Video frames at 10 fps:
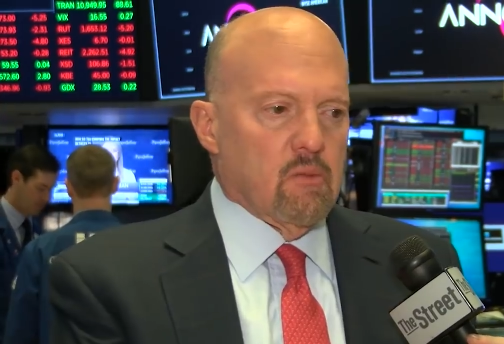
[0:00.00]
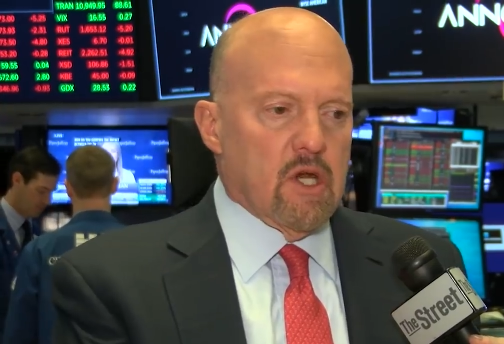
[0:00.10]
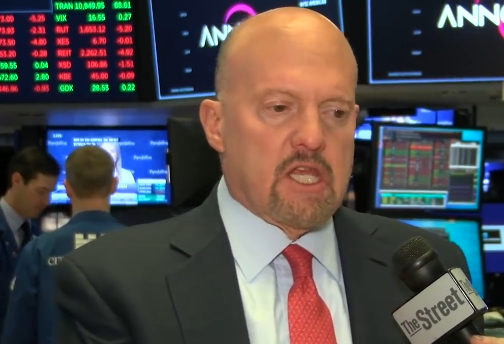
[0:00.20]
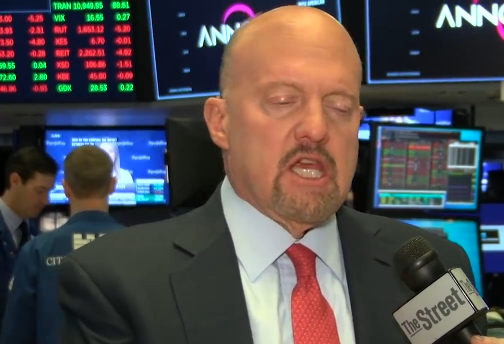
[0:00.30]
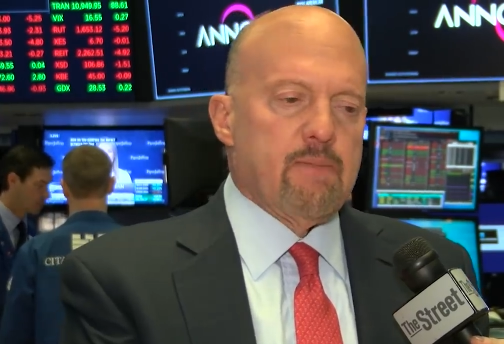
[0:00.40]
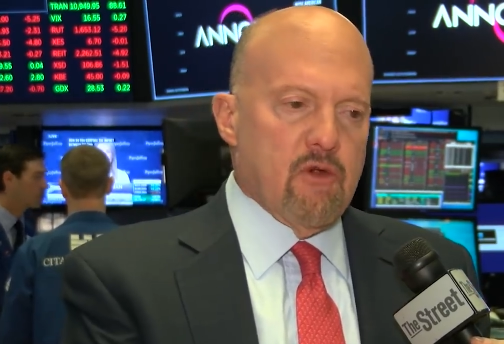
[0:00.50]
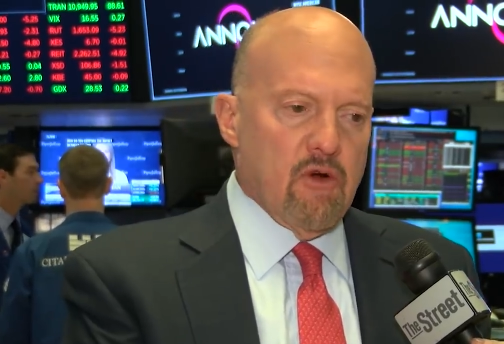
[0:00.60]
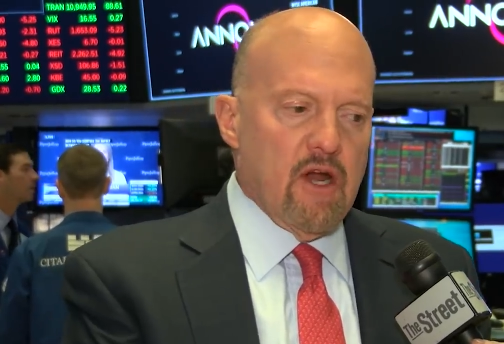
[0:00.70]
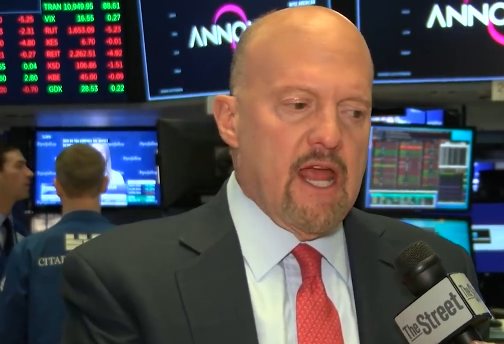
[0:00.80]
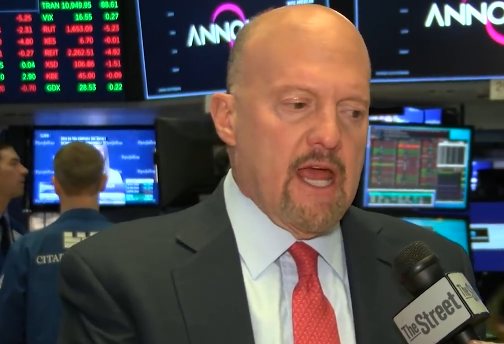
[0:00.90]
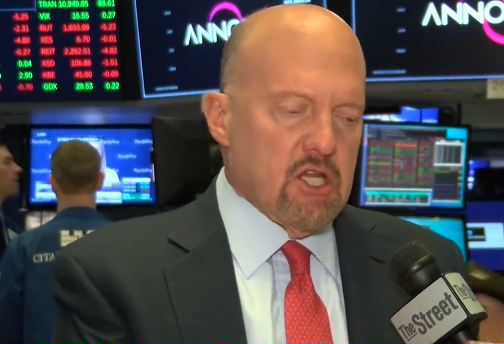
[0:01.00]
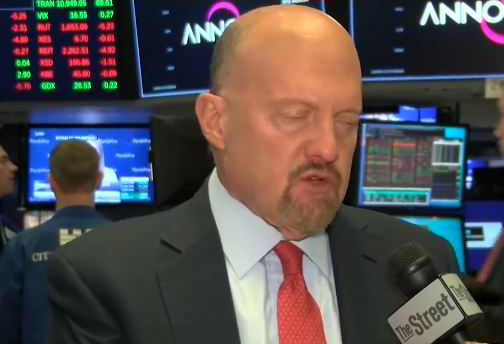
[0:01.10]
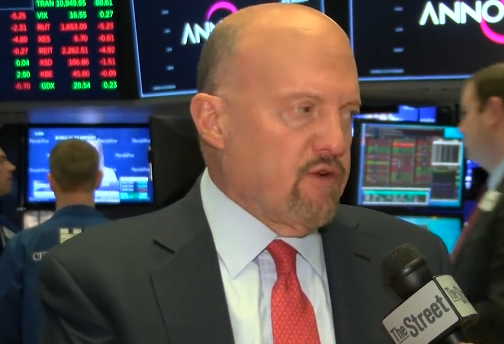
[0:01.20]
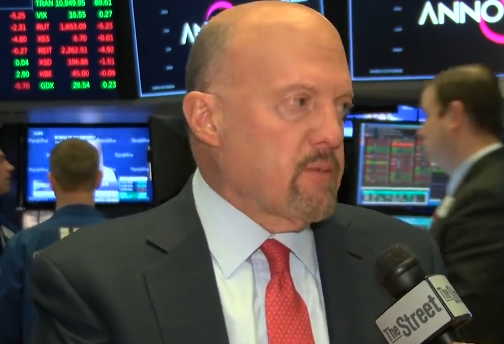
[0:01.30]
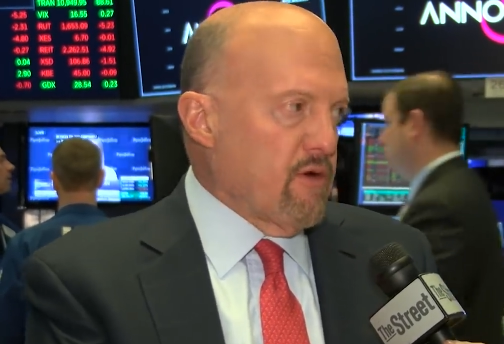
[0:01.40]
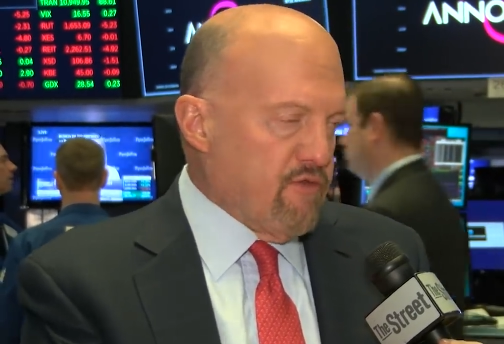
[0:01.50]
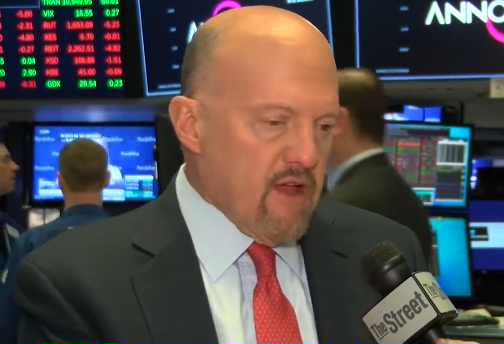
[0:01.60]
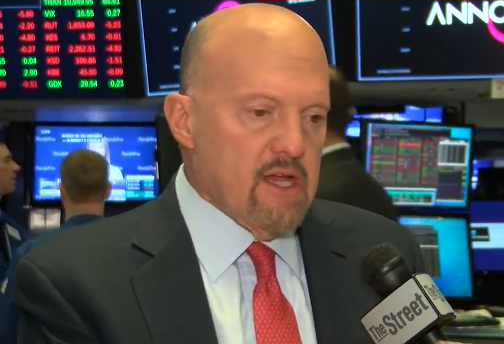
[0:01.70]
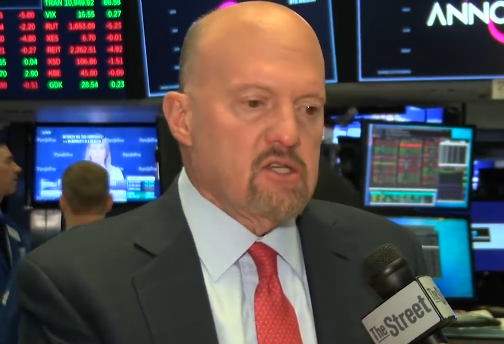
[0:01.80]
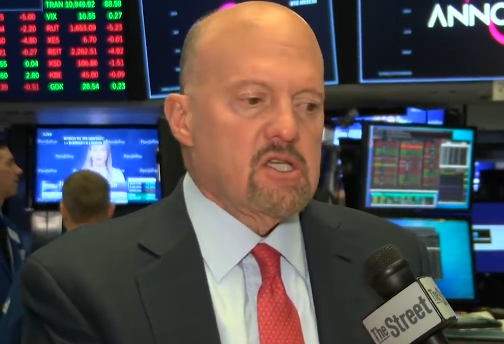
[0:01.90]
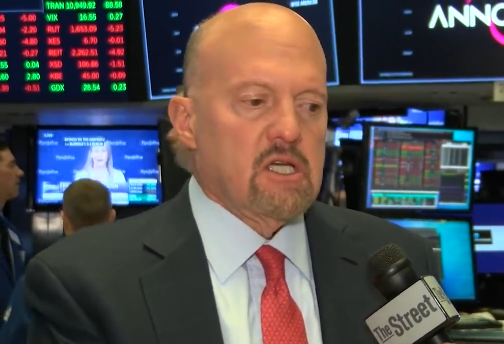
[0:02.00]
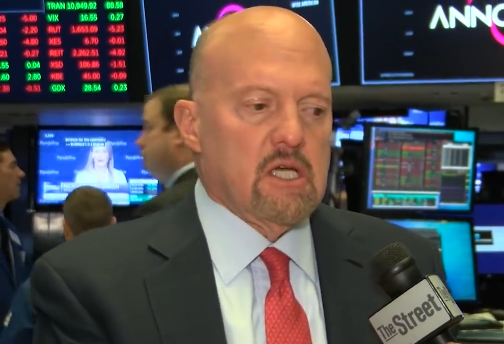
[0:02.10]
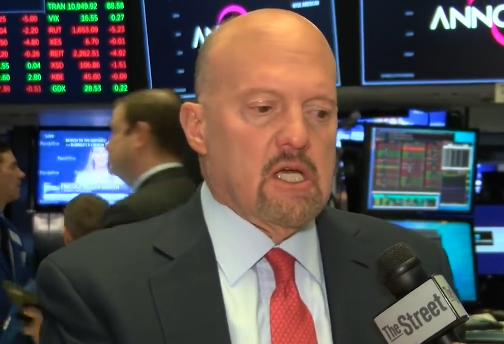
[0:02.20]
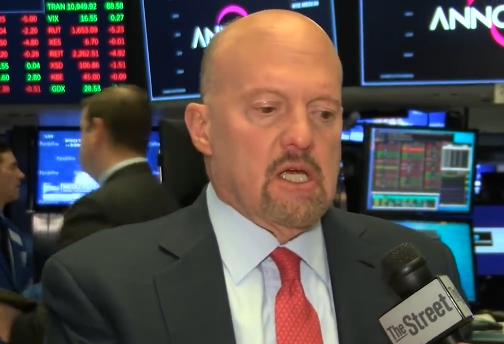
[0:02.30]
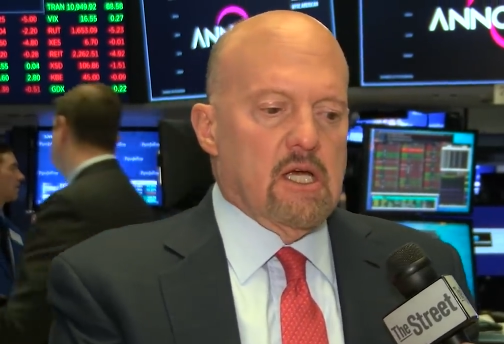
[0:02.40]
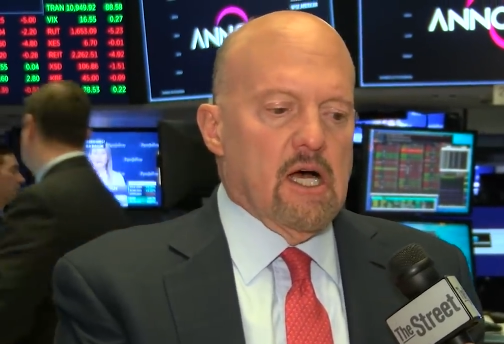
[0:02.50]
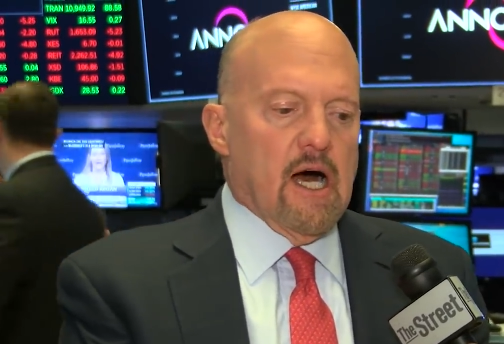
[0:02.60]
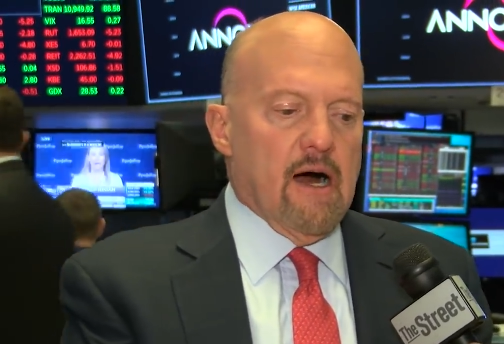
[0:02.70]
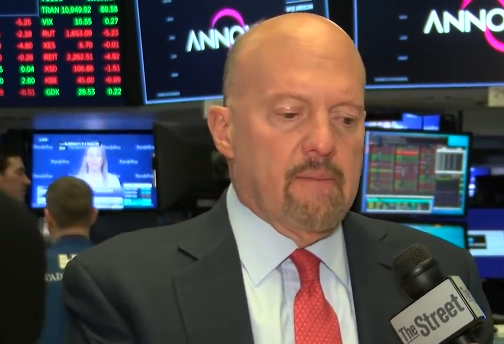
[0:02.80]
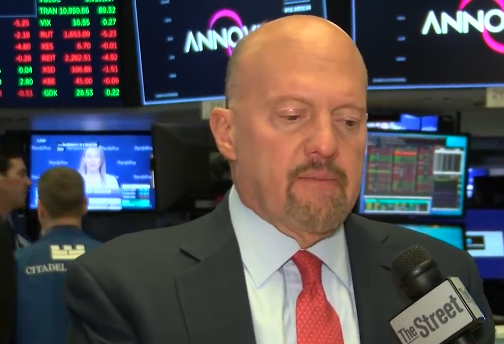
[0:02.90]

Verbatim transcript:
Speaker 1: You want to keep your hands from your face. Uh,